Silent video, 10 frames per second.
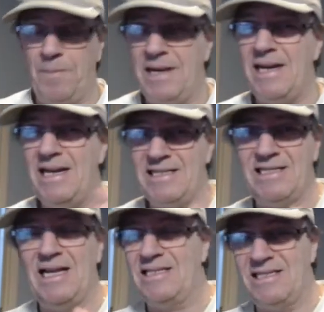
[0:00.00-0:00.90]
But it is
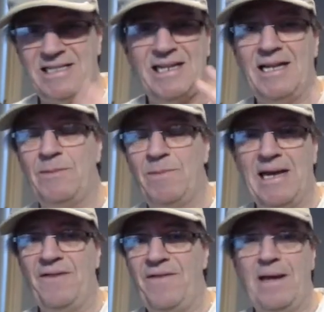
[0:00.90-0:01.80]
nice. It's a nice
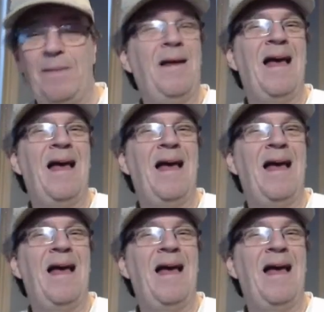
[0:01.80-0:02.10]
banana vape.